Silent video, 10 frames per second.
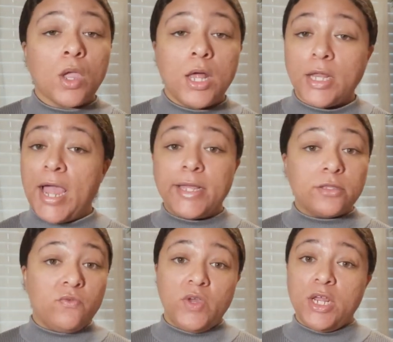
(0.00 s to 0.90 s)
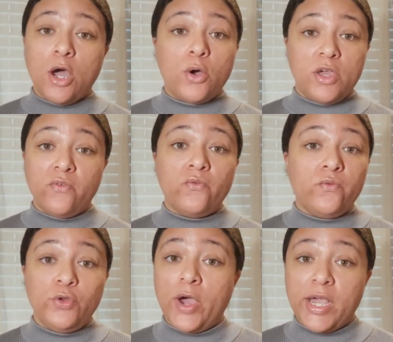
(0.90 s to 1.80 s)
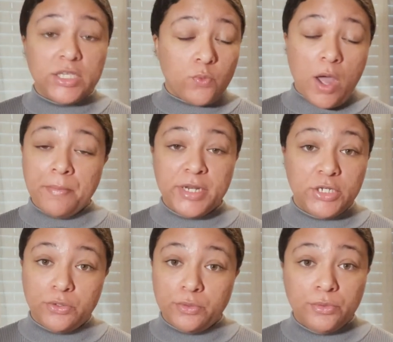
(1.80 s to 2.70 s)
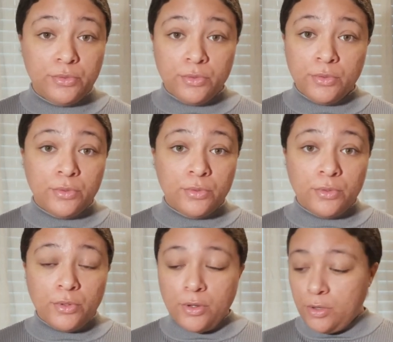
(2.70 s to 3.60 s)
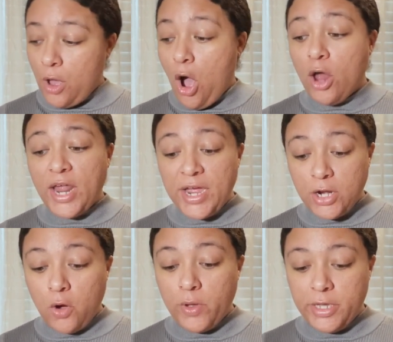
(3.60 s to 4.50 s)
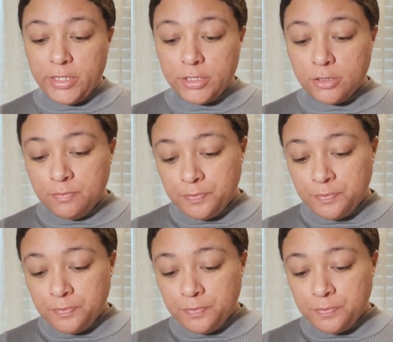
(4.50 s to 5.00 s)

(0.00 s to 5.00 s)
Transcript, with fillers: Like the video if you guys want me to. All I know is